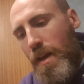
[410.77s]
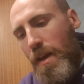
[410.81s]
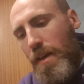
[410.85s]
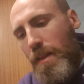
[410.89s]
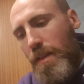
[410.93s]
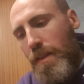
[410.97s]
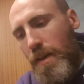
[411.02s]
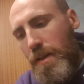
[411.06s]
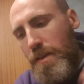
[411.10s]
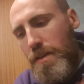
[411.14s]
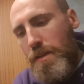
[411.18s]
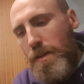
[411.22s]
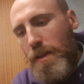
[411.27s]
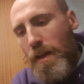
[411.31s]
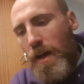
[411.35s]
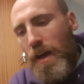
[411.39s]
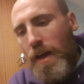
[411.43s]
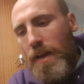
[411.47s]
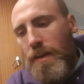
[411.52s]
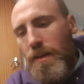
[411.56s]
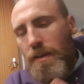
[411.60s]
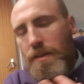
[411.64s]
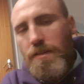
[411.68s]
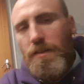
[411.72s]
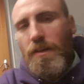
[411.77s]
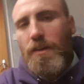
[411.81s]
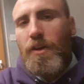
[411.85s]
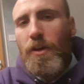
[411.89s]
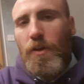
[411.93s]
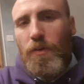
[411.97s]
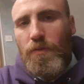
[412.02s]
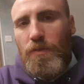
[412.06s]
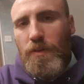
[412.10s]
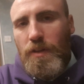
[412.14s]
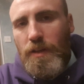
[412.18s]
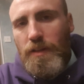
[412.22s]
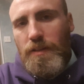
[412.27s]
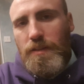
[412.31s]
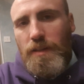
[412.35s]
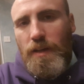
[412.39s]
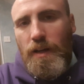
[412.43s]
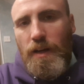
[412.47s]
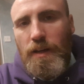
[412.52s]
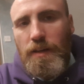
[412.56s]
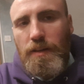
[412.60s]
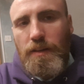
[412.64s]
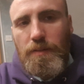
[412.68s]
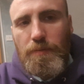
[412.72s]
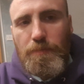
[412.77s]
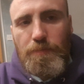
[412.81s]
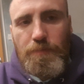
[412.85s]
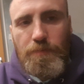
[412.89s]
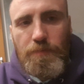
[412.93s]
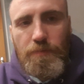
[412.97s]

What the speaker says: this diet is a grounding diet.